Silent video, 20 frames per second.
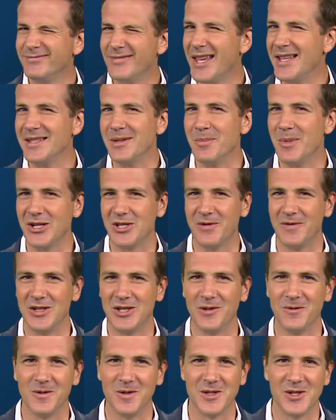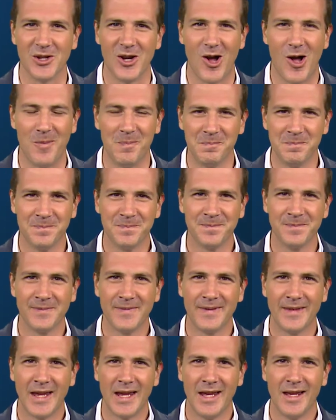isn't much of a difference at all.
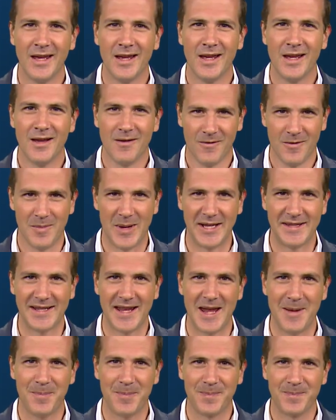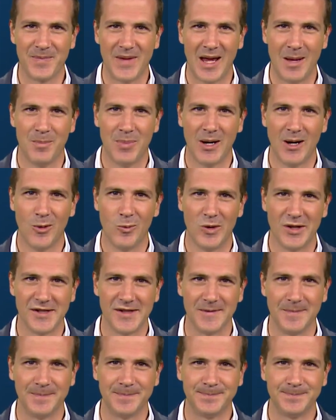For Medscape, I'm Perry
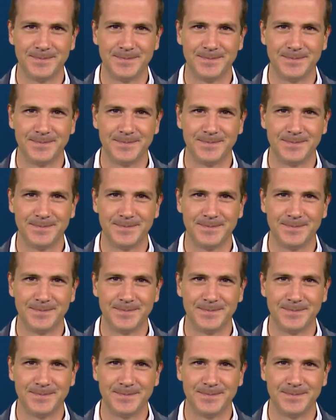Wilson.